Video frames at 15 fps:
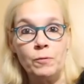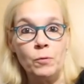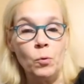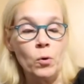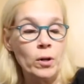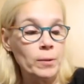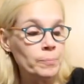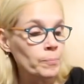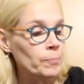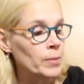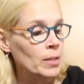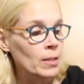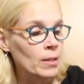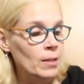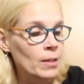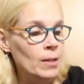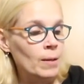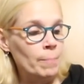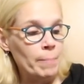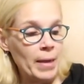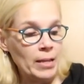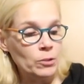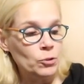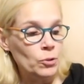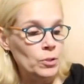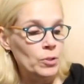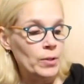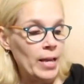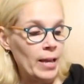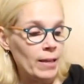before. Make sure
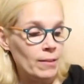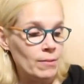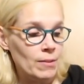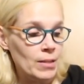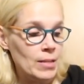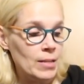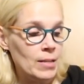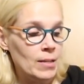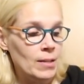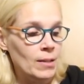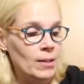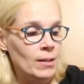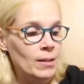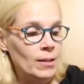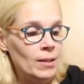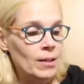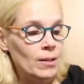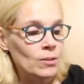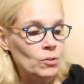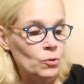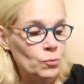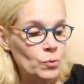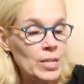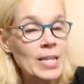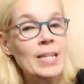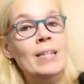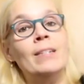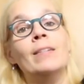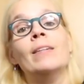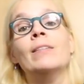you get the
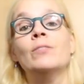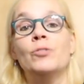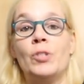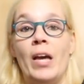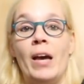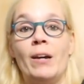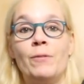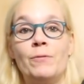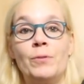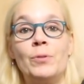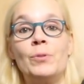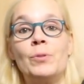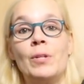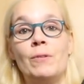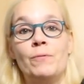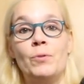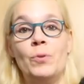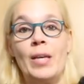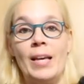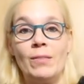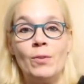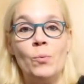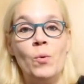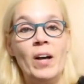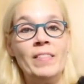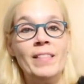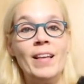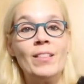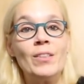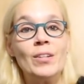green jackfruit. If you get the
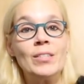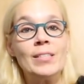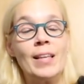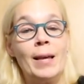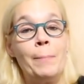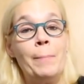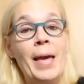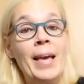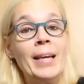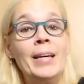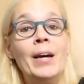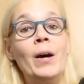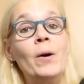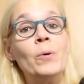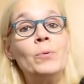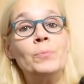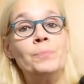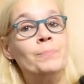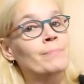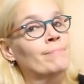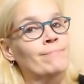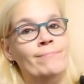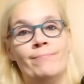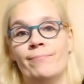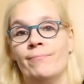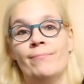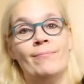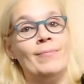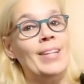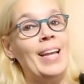one that looks like mango,
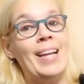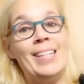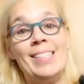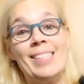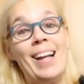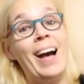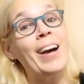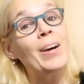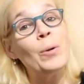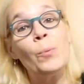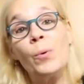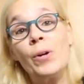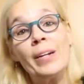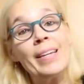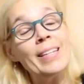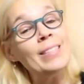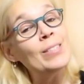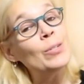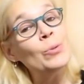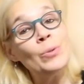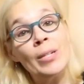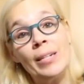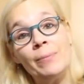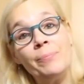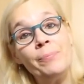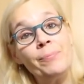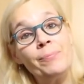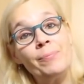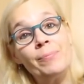it's not going to work in tuna.